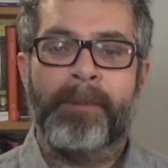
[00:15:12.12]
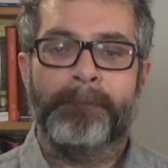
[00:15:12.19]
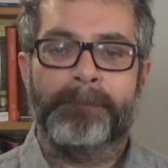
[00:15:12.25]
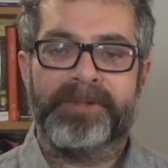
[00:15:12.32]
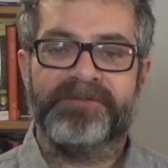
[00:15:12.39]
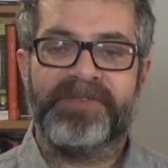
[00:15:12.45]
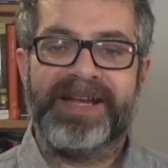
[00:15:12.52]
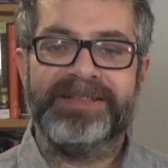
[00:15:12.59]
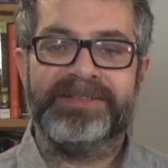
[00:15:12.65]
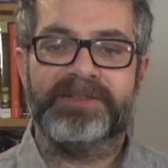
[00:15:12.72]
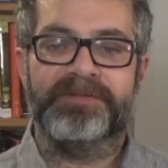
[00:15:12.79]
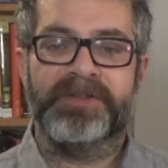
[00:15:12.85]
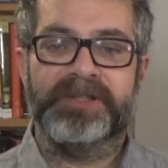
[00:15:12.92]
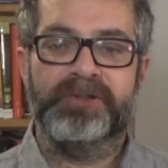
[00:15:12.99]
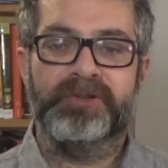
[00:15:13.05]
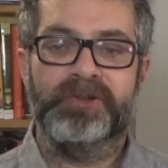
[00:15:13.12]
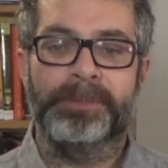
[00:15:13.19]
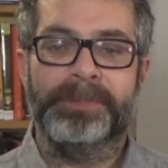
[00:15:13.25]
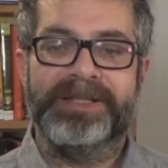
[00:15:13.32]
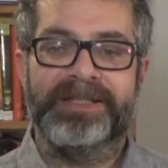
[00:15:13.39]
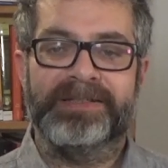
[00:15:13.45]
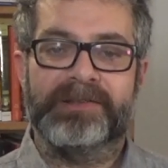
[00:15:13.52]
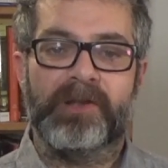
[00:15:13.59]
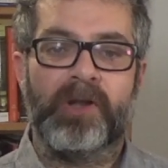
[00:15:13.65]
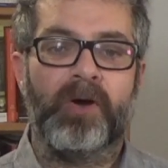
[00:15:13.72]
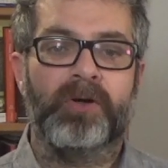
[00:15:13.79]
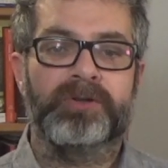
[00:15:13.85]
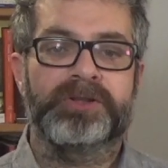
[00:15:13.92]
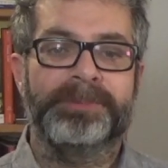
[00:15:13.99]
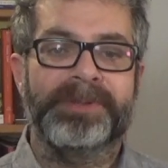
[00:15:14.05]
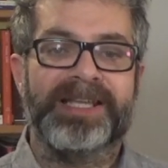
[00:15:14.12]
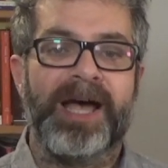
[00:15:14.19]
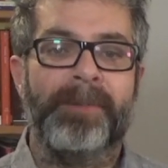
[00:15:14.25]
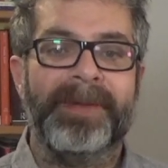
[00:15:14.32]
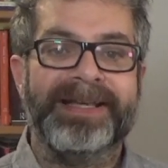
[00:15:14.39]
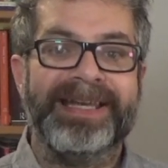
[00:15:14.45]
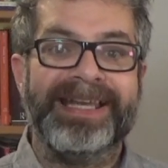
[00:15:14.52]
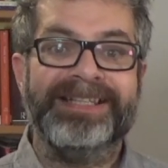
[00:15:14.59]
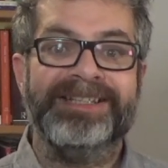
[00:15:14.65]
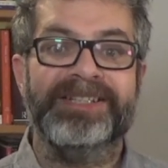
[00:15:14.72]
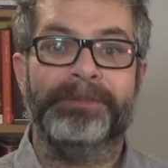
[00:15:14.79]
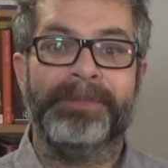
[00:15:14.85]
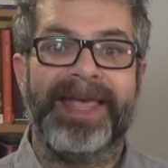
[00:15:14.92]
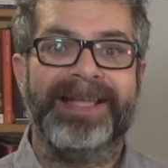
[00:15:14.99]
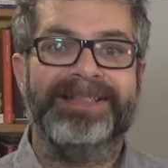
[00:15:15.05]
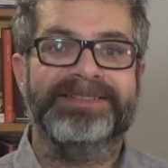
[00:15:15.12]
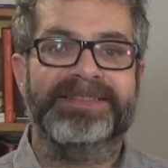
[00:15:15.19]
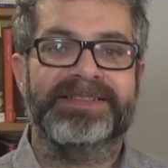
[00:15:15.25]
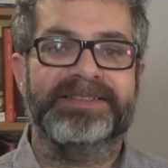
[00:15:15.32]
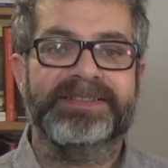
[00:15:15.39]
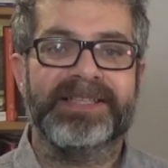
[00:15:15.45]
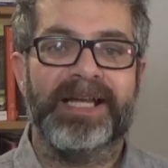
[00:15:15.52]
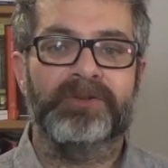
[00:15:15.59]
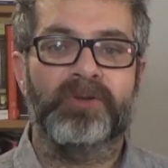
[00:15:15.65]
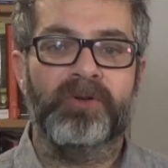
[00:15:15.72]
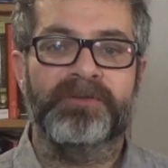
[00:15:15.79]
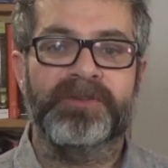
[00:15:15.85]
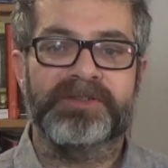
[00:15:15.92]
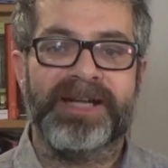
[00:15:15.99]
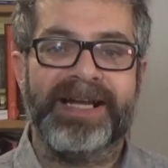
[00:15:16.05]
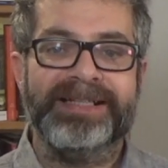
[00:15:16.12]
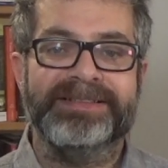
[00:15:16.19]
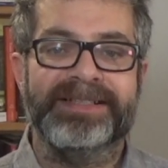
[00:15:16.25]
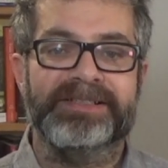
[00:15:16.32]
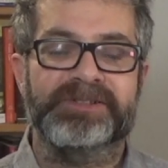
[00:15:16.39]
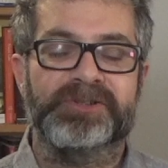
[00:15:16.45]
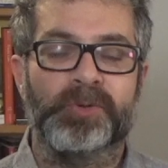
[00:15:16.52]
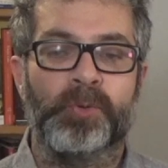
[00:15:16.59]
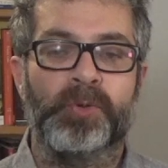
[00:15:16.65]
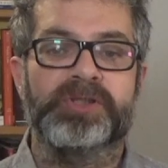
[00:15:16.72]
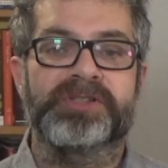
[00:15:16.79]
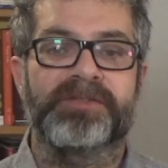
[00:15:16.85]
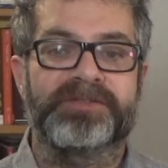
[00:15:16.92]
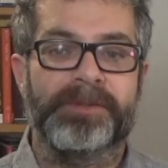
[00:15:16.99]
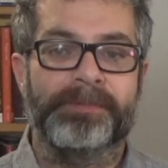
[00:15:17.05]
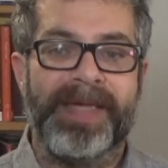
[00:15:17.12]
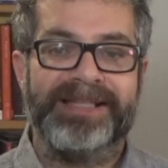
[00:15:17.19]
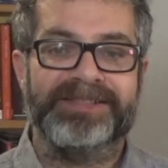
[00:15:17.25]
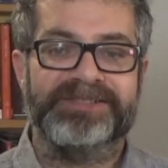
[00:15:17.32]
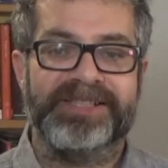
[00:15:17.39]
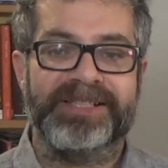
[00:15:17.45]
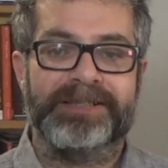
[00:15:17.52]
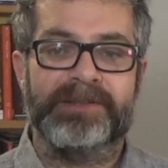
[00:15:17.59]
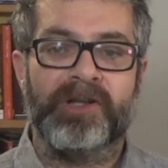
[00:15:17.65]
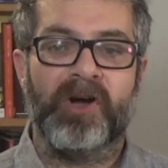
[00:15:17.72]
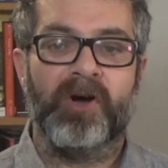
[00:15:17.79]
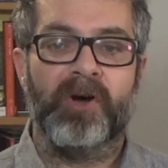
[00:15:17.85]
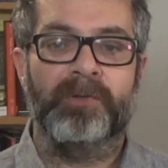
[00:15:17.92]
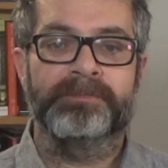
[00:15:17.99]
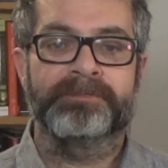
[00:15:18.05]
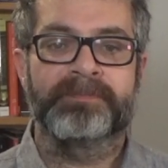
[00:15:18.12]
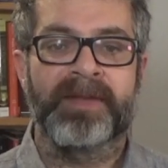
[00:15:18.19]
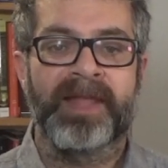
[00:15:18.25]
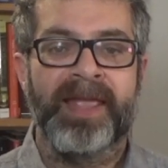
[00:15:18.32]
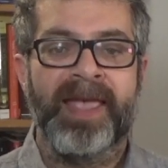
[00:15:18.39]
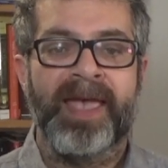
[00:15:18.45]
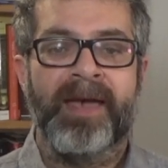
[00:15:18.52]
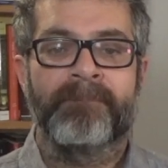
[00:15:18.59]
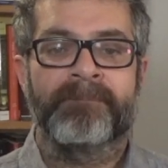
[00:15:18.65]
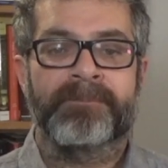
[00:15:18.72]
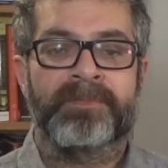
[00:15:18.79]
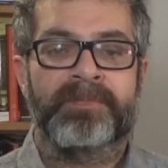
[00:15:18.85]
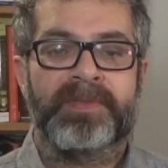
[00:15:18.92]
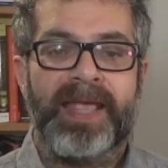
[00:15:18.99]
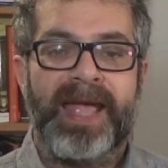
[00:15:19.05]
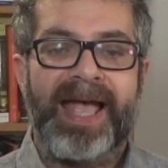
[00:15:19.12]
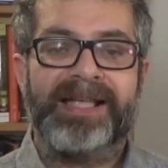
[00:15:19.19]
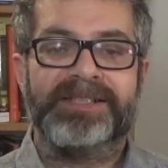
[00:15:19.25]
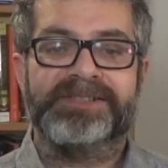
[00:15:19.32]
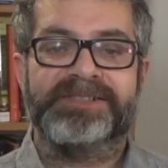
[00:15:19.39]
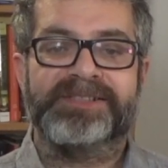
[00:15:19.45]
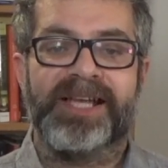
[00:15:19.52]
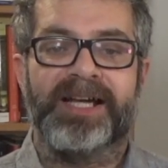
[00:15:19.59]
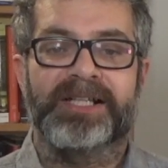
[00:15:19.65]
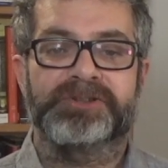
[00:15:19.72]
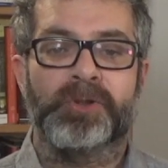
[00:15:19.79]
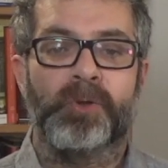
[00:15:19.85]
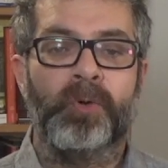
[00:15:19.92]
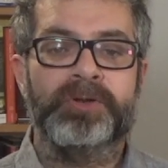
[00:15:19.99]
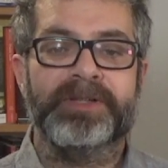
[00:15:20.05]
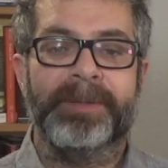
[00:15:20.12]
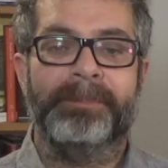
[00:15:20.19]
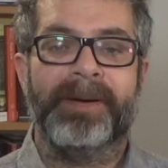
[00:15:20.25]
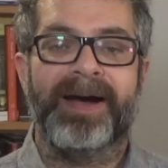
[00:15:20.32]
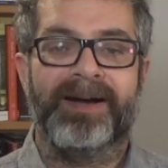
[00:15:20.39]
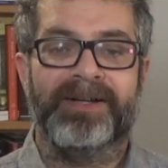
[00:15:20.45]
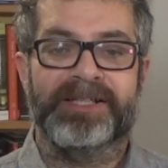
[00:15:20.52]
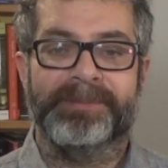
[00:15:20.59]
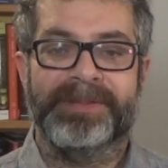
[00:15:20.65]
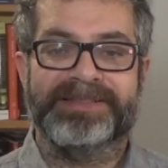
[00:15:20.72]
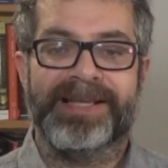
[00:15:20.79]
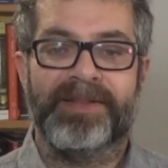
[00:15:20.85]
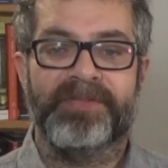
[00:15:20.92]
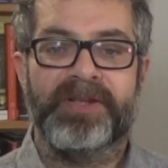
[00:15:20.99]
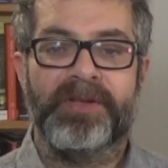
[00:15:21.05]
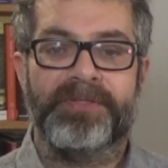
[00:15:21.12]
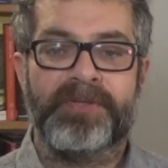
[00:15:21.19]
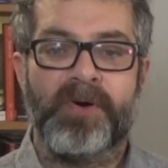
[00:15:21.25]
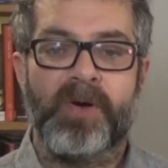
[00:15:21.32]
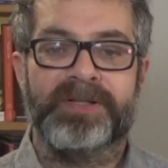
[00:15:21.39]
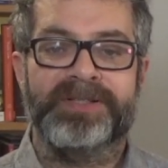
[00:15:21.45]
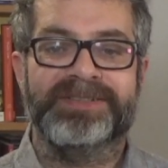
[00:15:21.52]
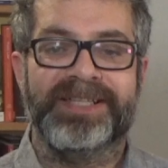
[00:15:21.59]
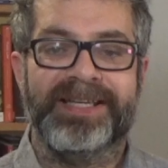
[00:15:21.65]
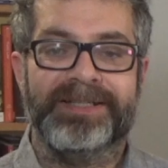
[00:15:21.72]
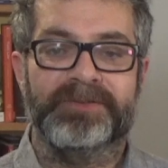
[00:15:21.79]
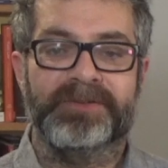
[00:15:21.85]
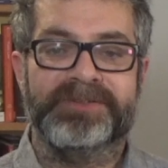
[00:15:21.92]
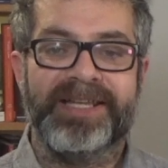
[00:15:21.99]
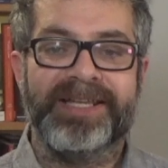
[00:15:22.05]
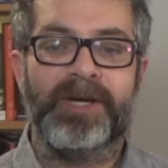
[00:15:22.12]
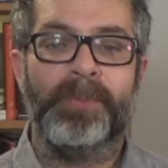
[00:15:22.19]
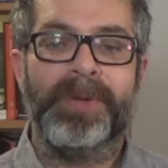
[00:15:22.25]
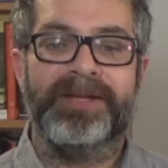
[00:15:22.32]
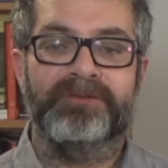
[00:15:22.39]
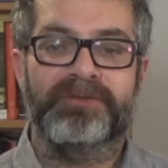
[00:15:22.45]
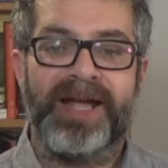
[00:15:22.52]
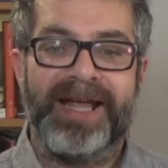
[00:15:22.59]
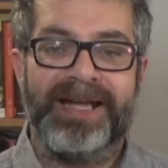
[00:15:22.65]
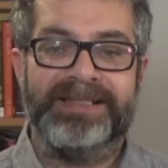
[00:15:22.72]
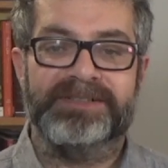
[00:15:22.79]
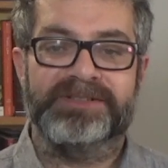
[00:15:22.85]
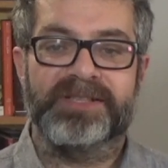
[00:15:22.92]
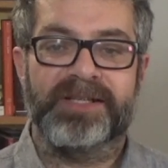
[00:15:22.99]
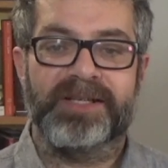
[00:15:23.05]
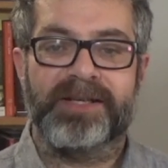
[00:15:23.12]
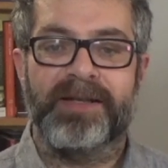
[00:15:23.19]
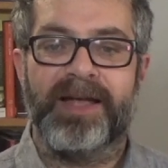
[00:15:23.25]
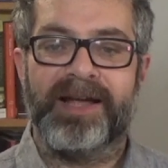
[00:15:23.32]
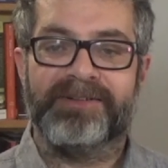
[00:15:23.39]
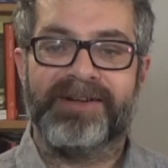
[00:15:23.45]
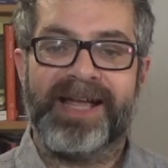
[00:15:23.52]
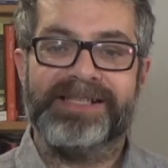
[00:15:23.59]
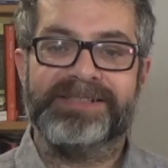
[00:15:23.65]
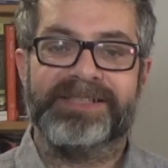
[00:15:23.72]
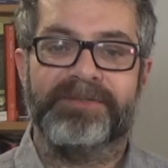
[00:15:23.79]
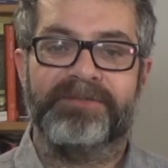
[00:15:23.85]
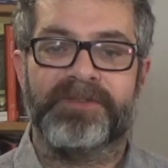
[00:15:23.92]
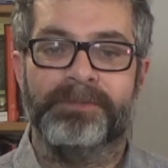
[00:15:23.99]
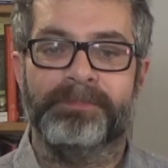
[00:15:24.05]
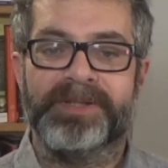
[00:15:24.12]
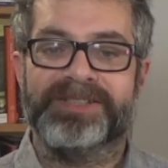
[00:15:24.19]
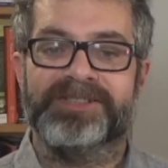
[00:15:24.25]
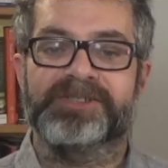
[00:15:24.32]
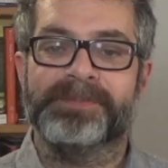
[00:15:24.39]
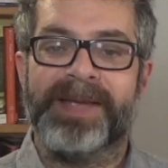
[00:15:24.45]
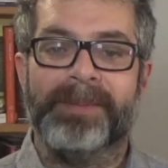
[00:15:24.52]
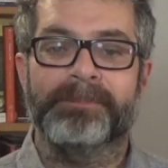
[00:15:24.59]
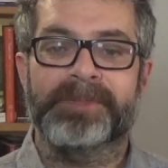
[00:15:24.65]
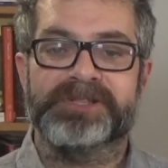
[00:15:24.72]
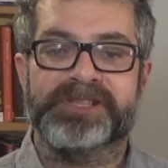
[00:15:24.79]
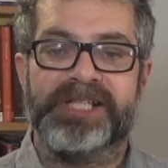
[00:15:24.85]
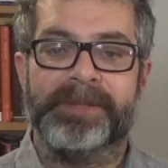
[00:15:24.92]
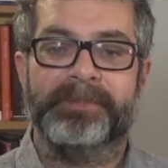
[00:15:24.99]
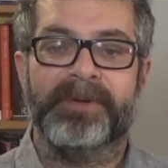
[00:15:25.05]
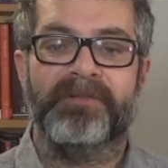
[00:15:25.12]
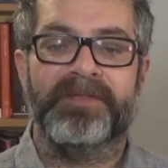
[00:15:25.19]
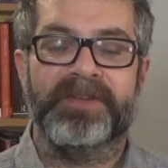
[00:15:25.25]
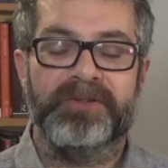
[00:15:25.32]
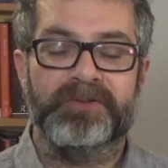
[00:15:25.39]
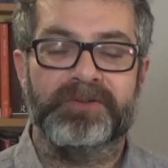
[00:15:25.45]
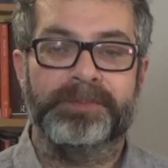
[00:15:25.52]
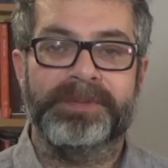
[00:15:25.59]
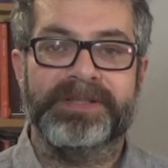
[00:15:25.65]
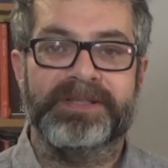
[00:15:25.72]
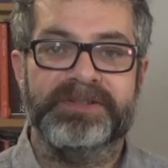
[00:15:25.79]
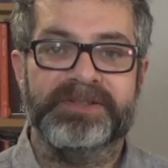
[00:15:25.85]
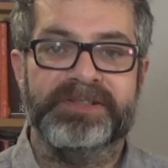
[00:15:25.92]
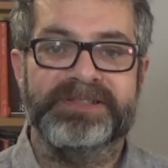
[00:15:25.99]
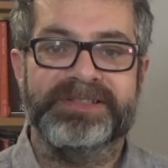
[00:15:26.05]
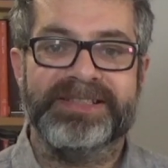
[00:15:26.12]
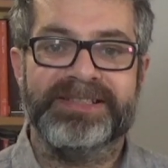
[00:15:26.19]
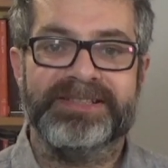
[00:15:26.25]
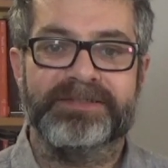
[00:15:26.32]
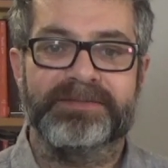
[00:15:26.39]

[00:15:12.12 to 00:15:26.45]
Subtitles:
provided for European law to become an independent and overriding source of domestic law. As such, only Parliament had the authority to take away rights arising from Britain's membership of the European Union.